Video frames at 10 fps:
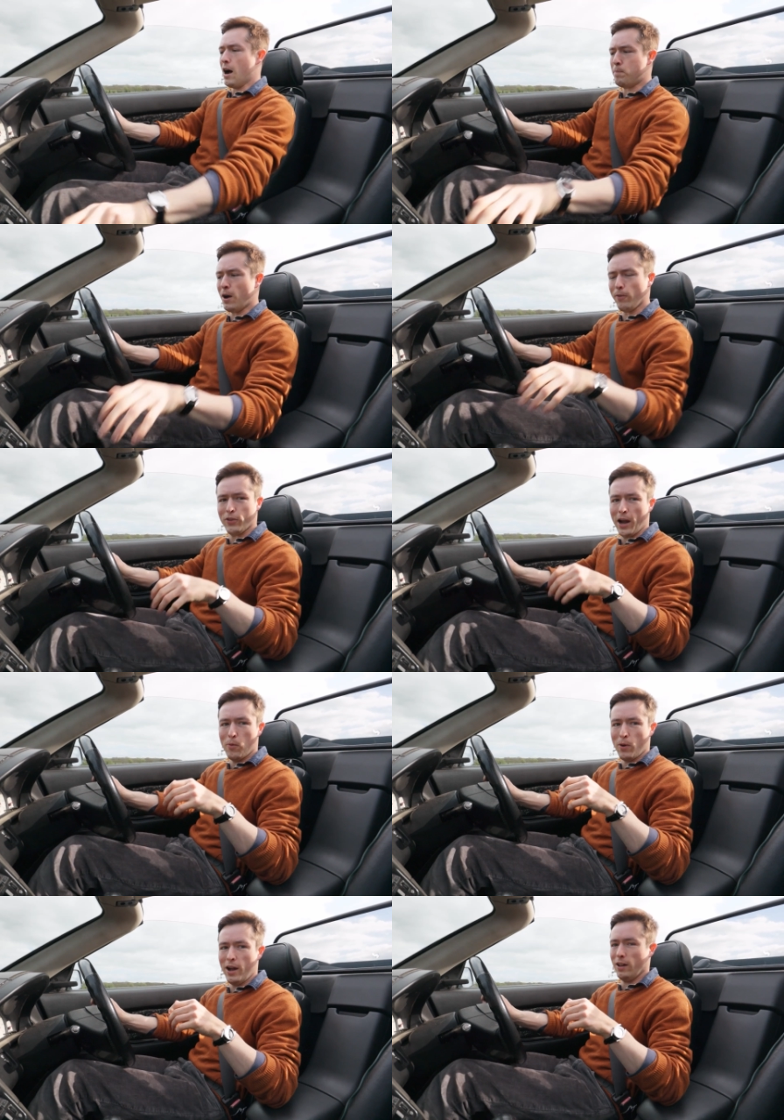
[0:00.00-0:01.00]
Above
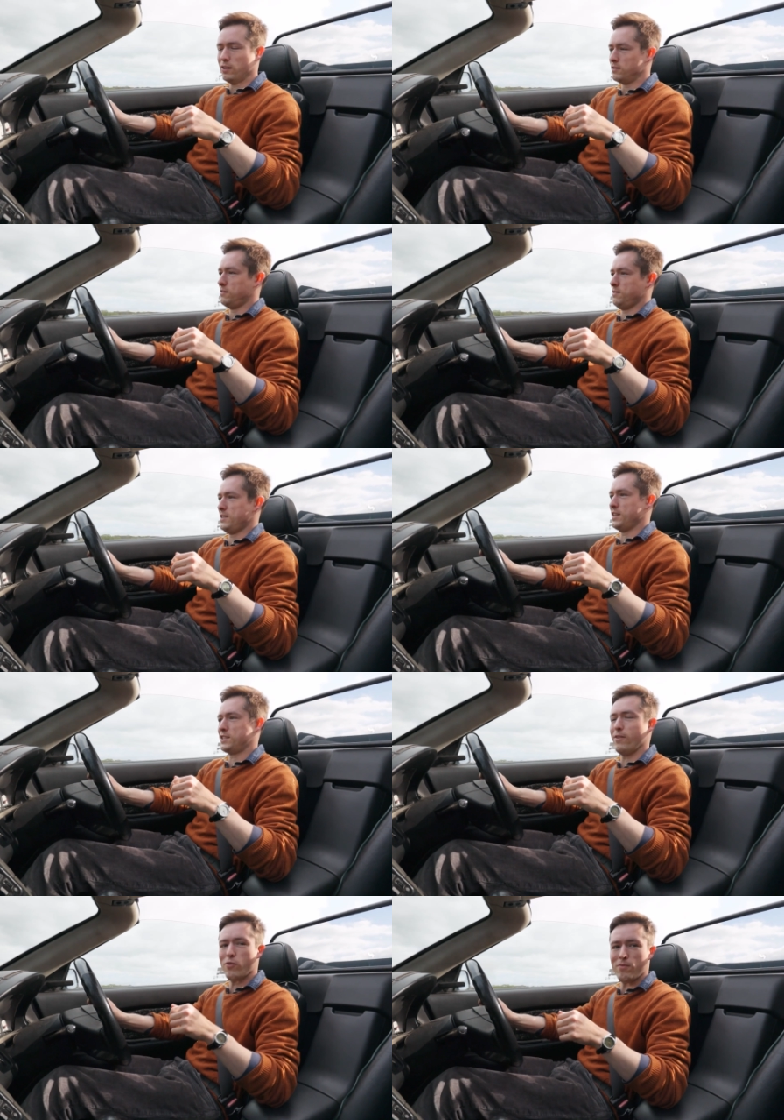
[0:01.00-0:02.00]
that, well, it
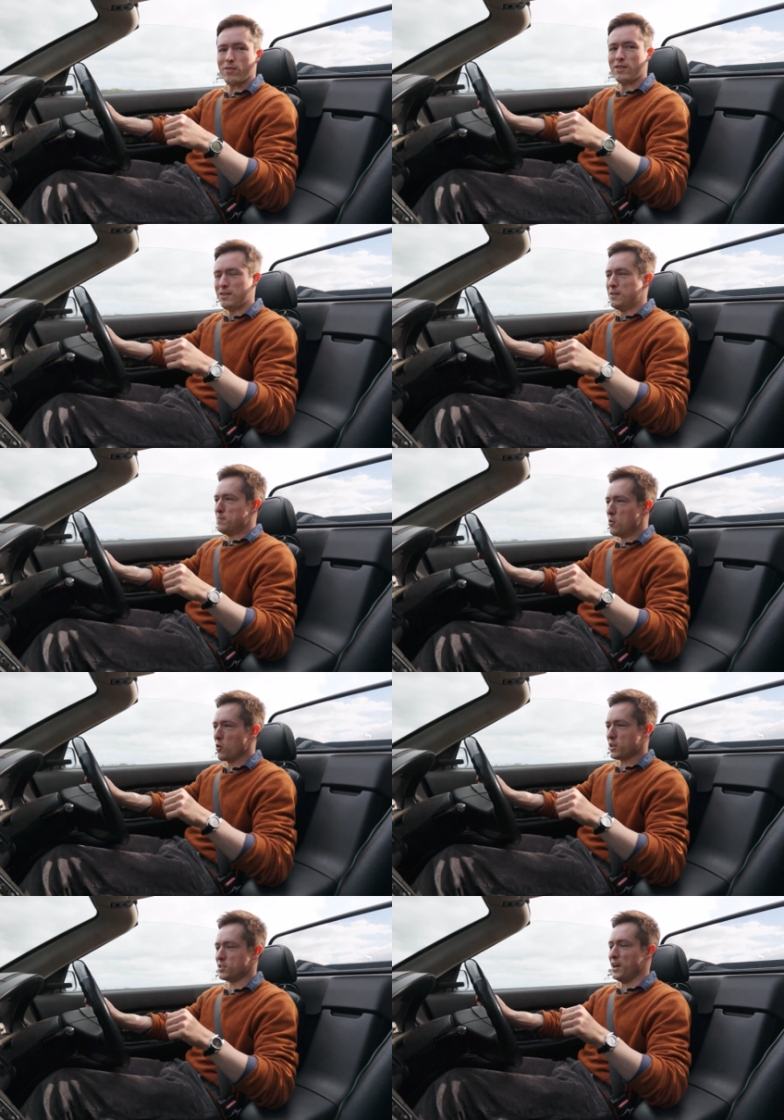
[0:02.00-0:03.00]
gets even
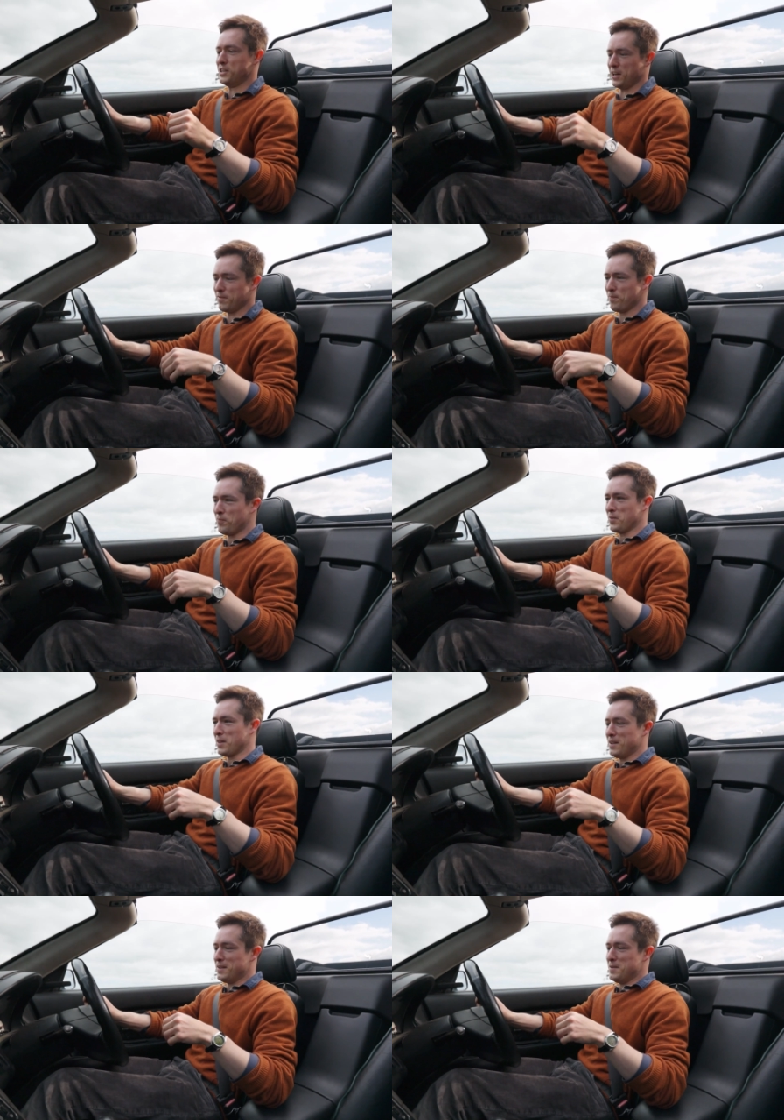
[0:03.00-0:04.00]
more exciting,
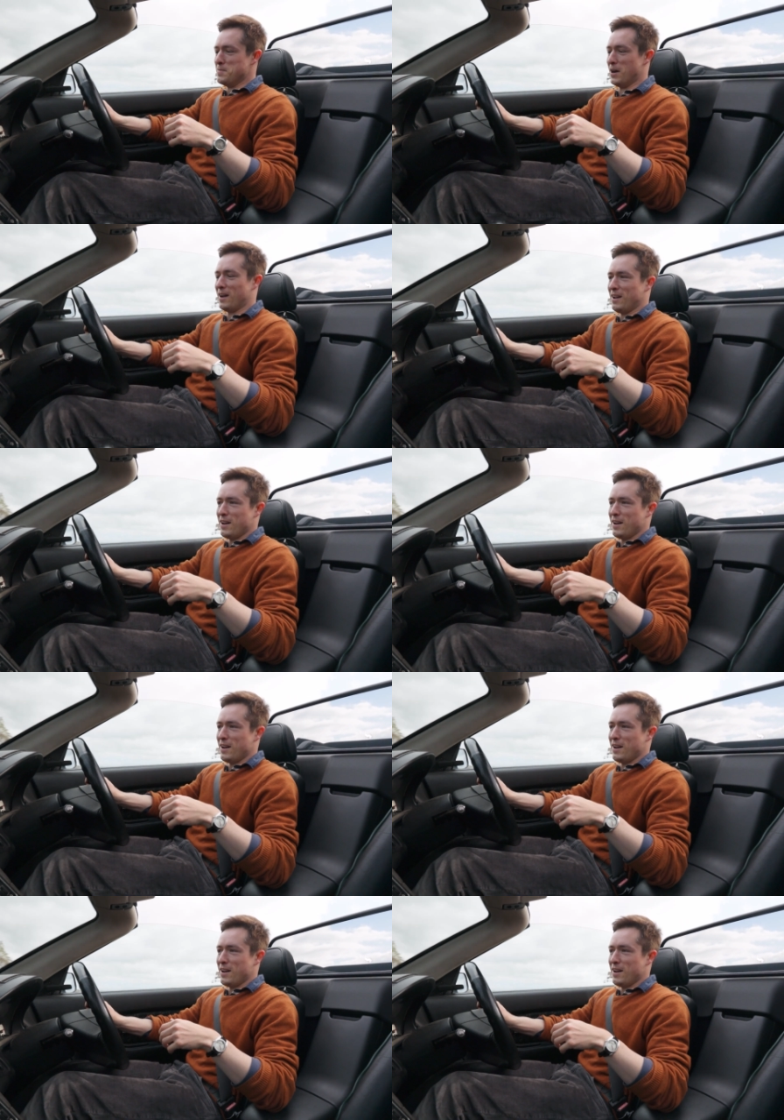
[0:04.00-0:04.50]
but